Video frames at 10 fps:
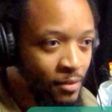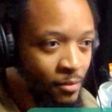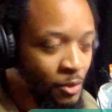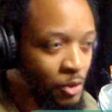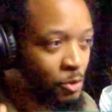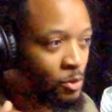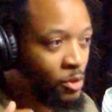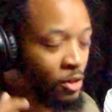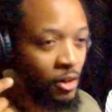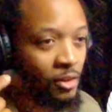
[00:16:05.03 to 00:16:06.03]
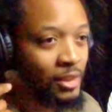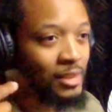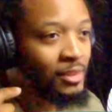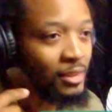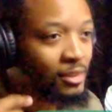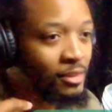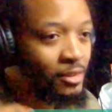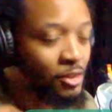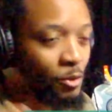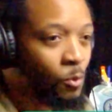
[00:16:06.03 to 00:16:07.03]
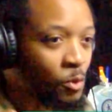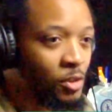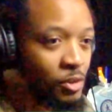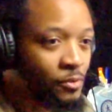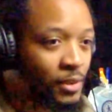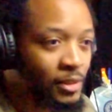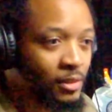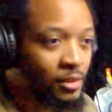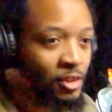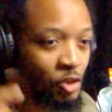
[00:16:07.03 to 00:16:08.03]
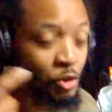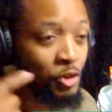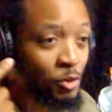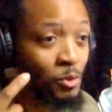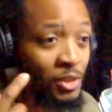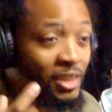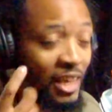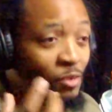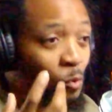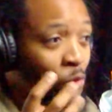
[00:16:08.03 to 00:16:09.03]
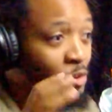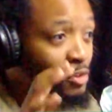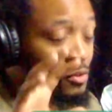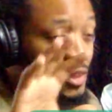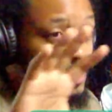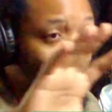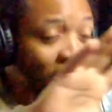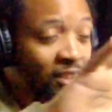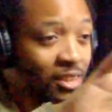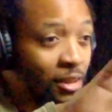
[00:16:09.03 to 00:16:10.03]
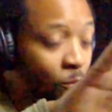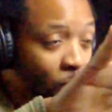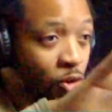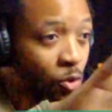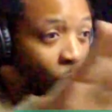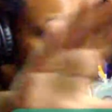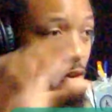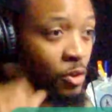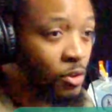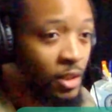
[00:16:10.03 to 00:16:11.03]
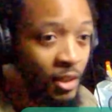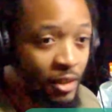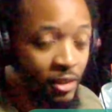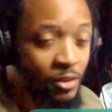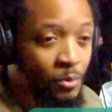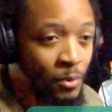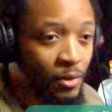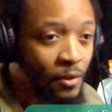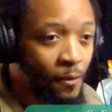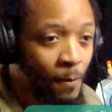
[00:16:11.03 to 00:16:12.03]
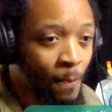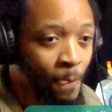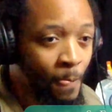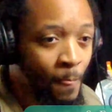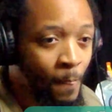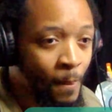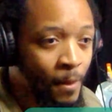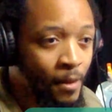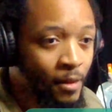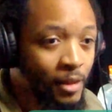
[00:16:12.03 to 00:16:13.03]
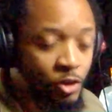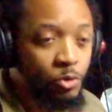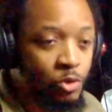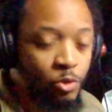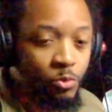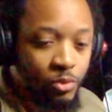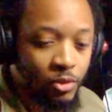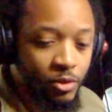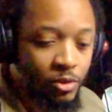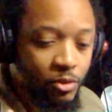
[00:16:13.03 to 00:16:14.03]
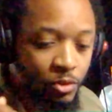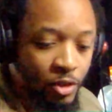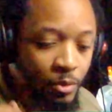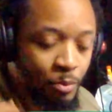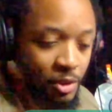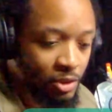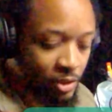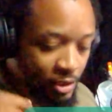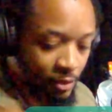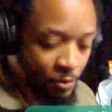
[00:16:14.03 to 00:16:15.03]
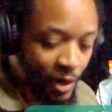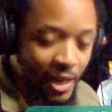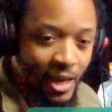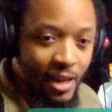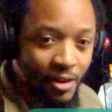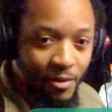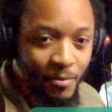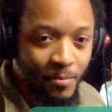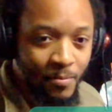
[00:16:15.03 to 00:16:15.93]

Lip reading: When you are listening to the warrior's vision, you're using a warrior's vision to see what's going on in the world. Like you can put yourself right here.